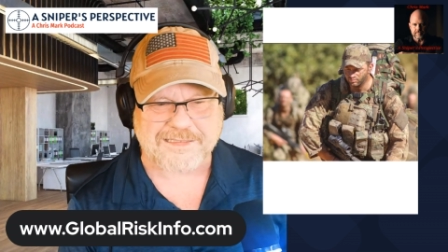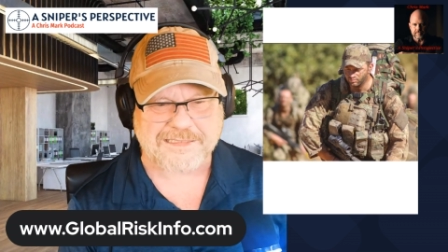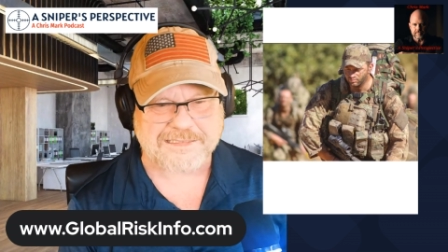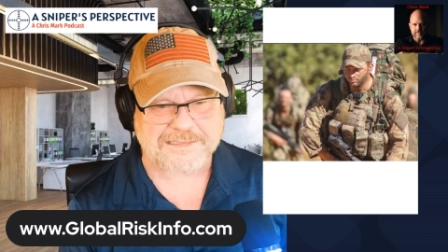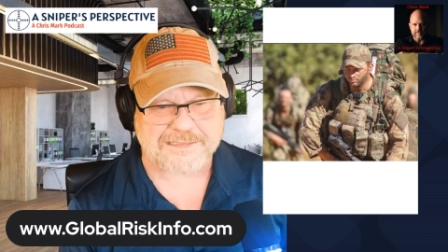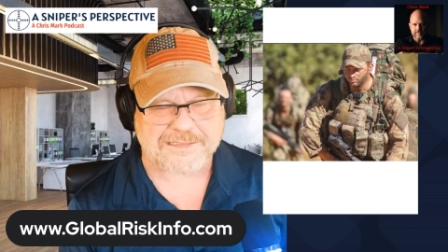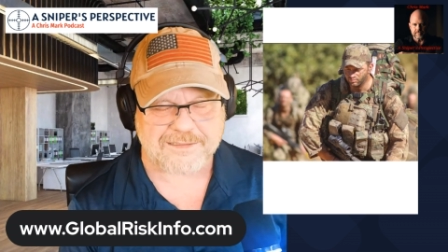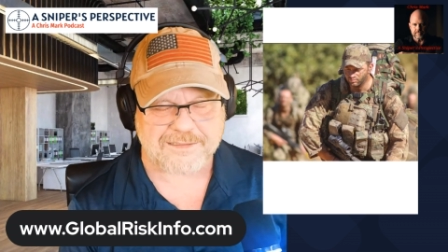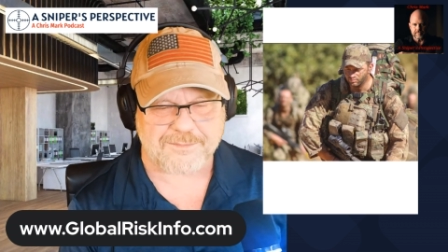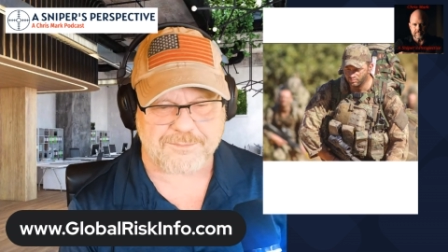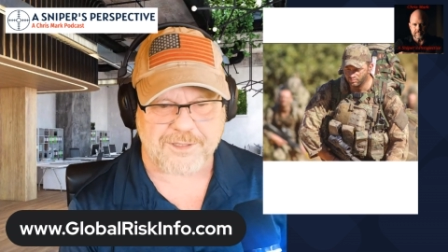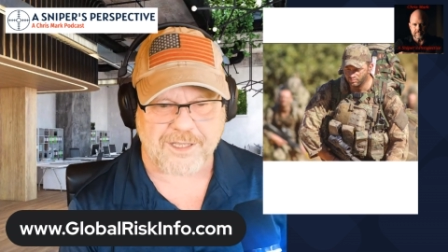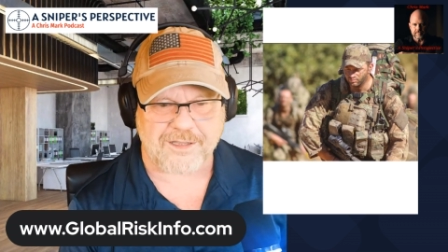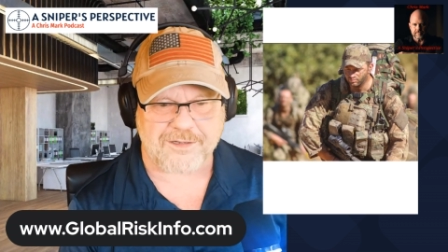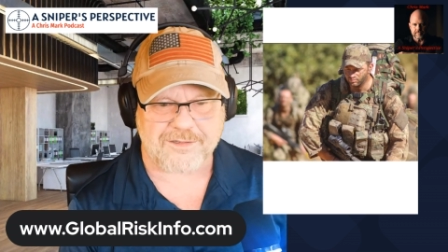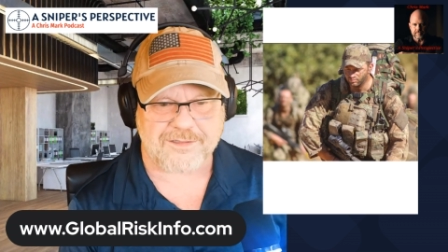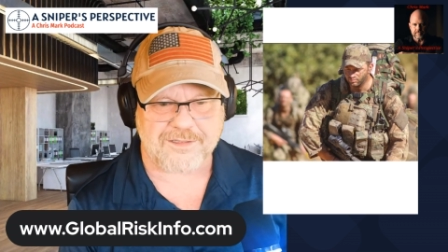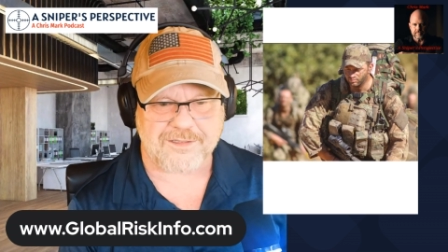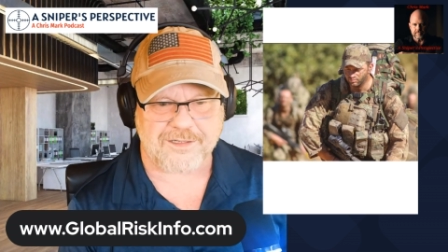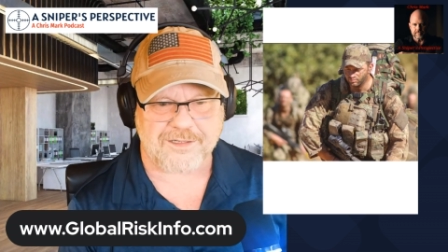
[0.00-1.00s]
Uh, I'm
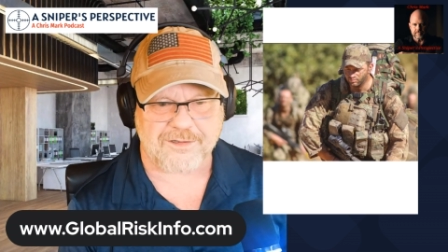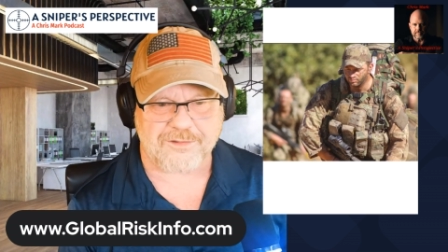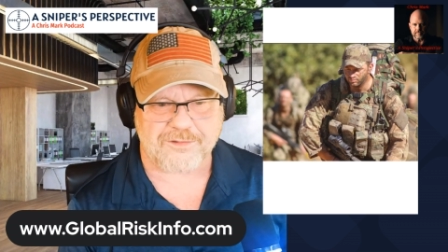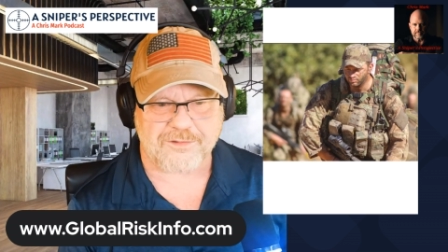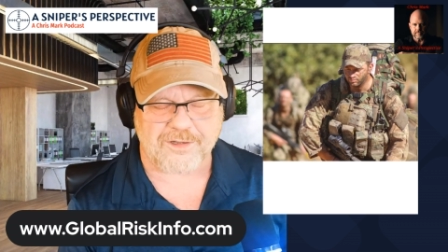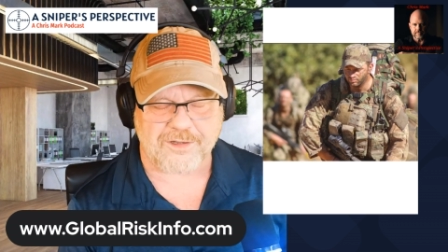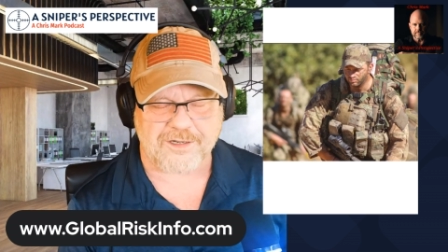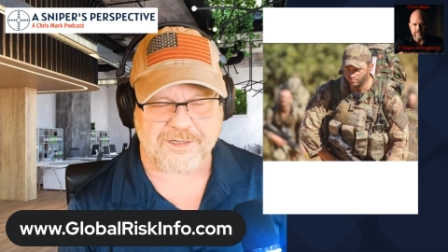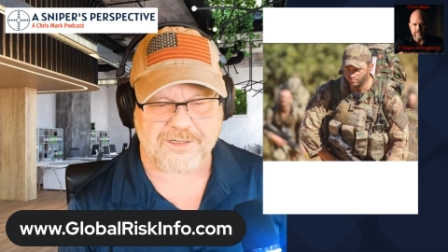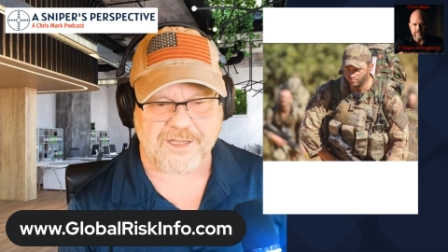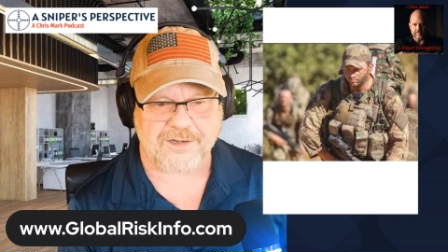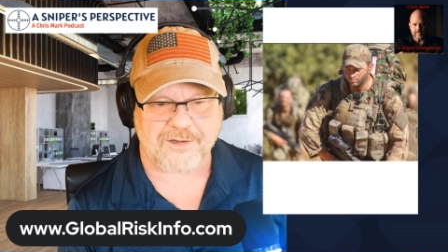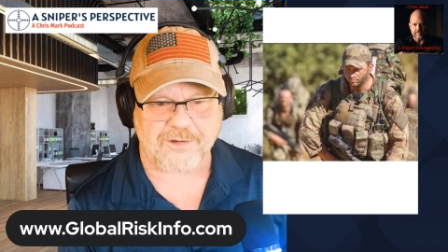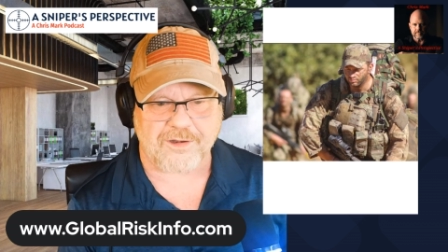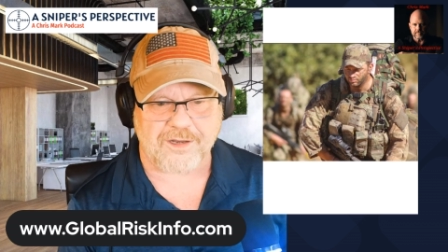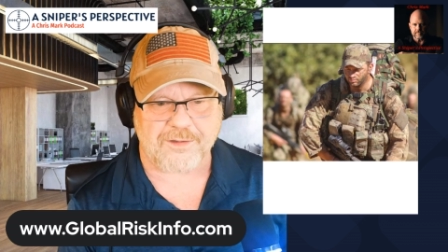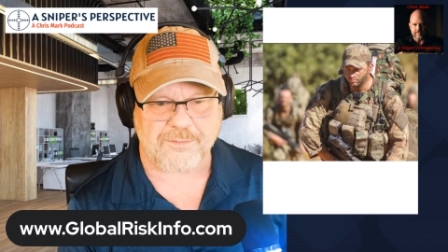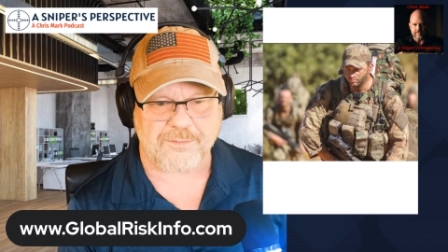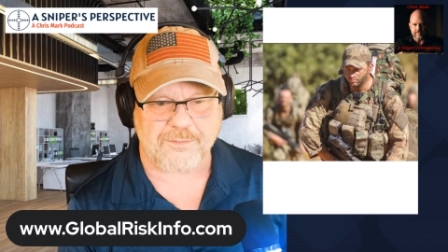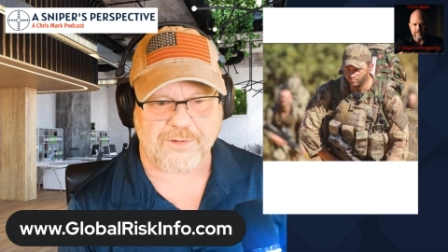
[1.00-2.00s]
not, you know, trying to
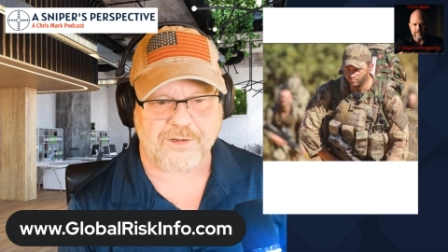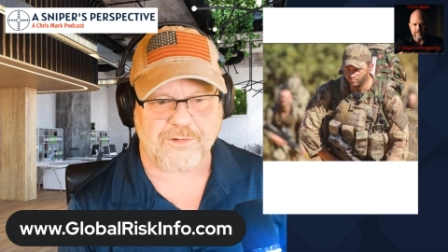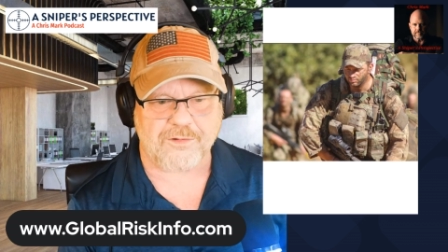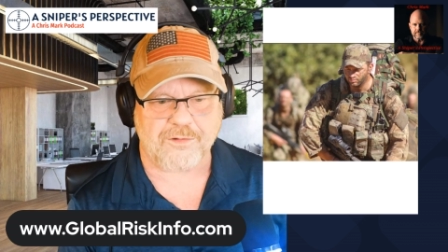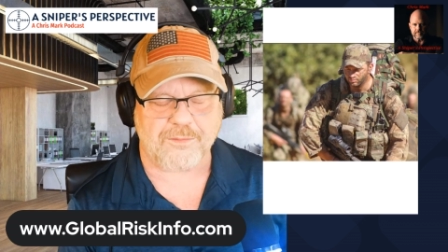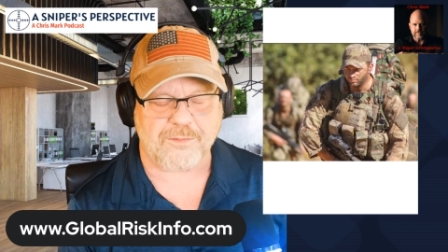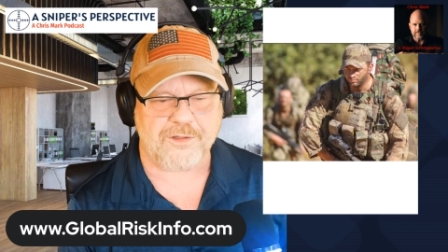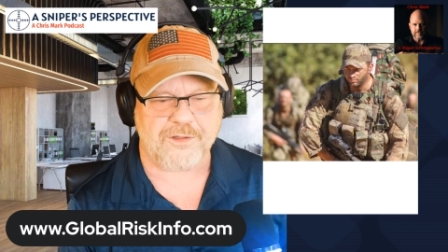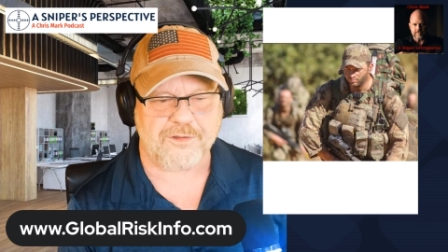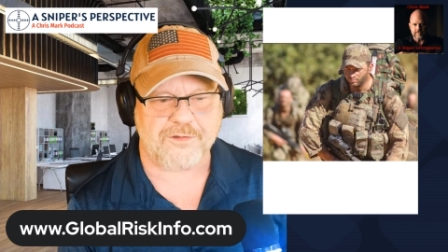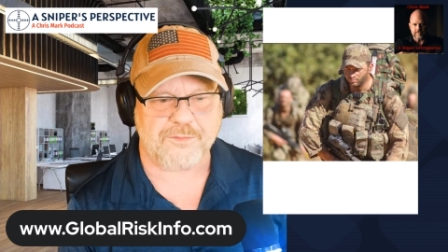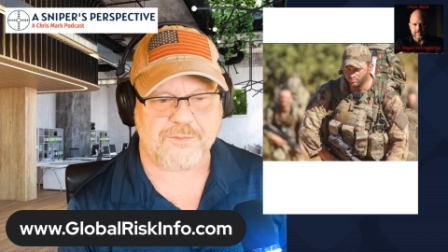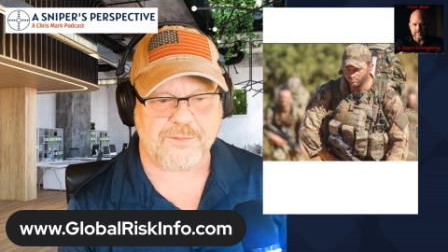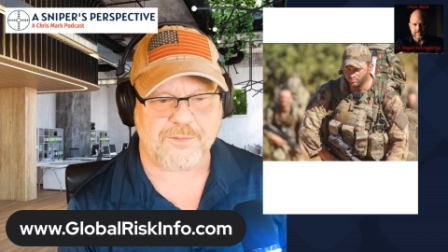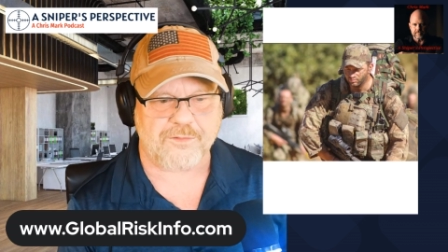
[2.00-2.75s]
denigrate Marine Corps brothers,